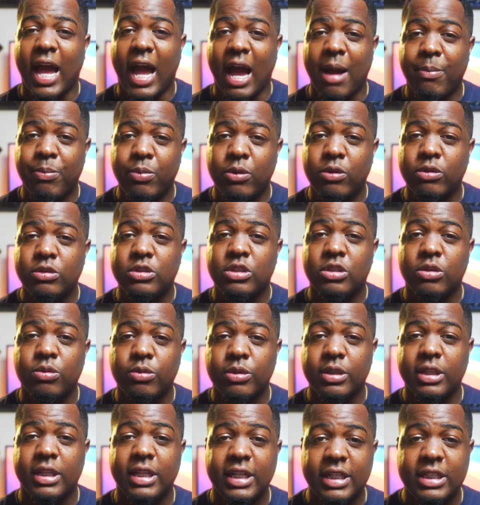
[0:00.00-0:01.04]
Apple to
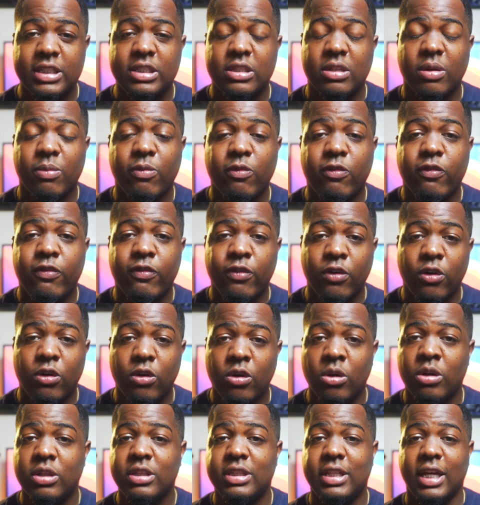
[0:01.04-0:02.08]
release some
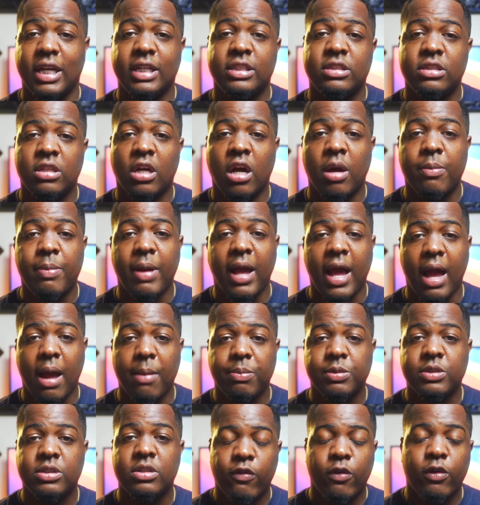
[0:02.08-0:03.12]
full desktop
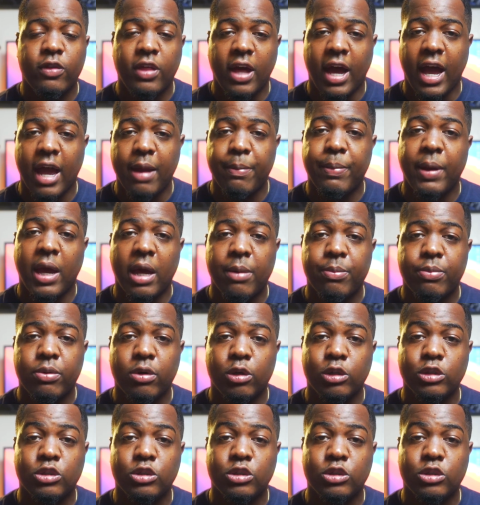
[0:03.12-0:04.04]
apps for the iPad Pro